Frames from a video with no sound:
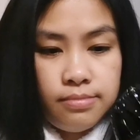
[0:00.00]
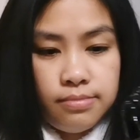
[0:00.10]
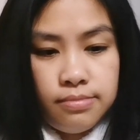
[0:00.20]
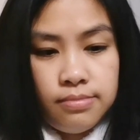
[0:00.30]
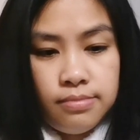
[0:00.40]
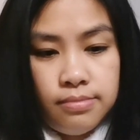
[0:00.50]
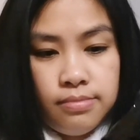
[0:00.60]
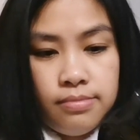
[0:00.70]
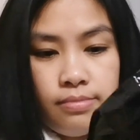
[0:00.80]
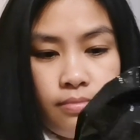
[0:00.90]

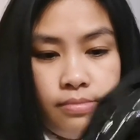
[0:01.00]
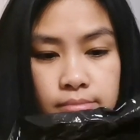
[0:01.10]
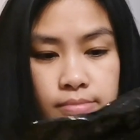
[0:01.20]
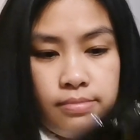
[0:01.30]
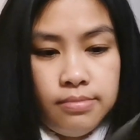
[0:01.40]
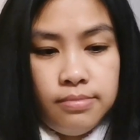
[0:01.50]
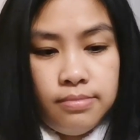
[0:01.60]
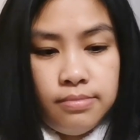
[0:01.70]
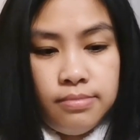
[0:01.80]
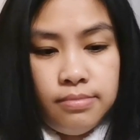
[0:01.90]

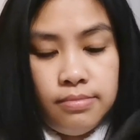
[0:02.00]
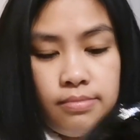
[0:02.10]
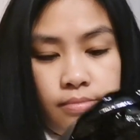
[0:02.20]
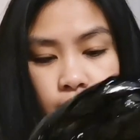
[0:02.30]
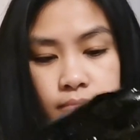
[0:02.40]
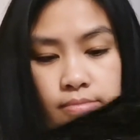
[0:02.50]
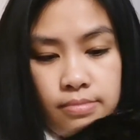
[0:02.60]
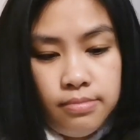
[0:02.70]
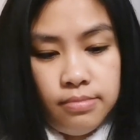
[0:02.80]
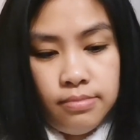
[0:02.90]

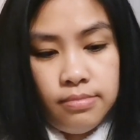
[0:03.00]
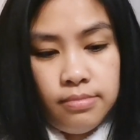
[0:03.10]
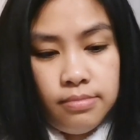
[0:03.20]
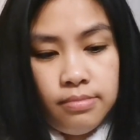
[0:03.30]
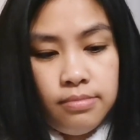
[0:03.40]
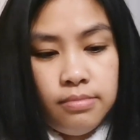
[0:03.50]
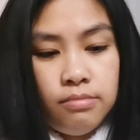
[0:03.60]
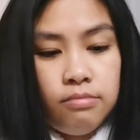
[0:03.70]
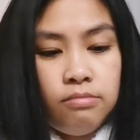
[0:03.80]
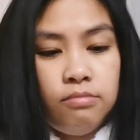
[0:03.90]

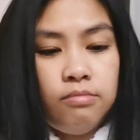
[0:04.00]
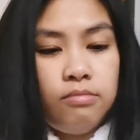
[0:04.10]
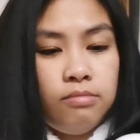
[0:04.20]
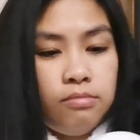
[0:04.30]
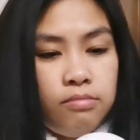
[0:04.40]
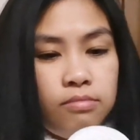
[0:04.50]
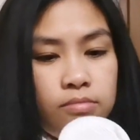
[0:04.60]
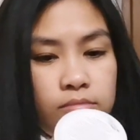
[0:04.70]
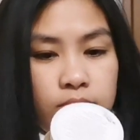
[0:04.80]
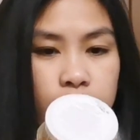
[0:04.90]

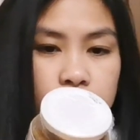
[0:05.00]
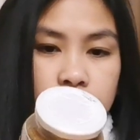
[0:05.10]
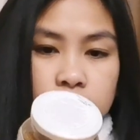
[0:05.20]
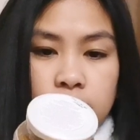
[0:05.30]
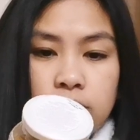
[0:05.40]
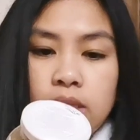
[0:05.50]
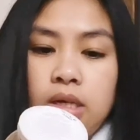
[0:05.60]
Nothing is said.